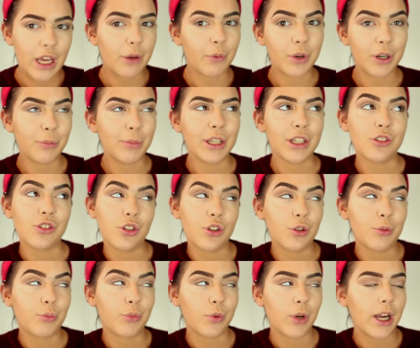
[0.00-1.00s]
It wouldn't be a
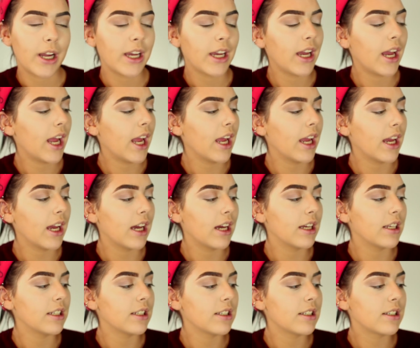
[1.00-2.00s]
dupe, right?
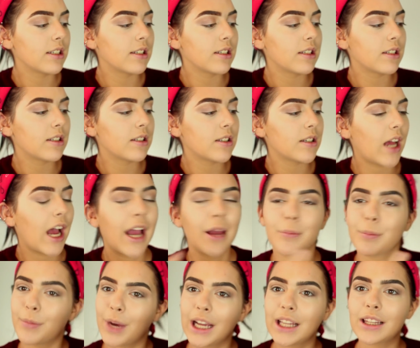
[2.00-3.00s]
And I
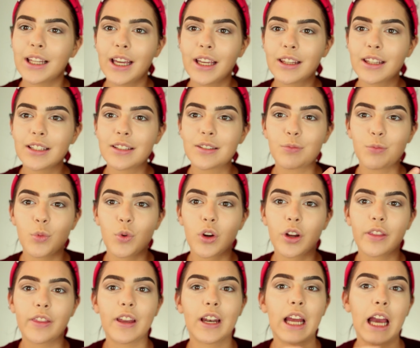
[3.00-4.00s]
might like this
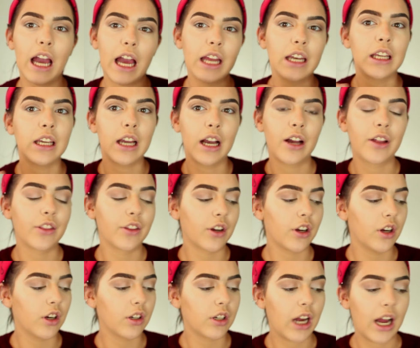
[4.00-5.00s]
more than any
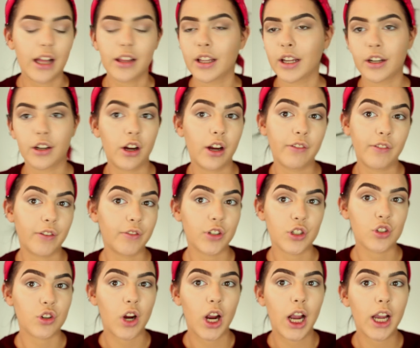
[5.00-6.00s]
other eyeliner I've
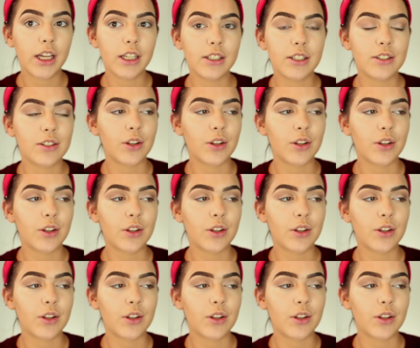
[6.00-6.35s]
ever tried.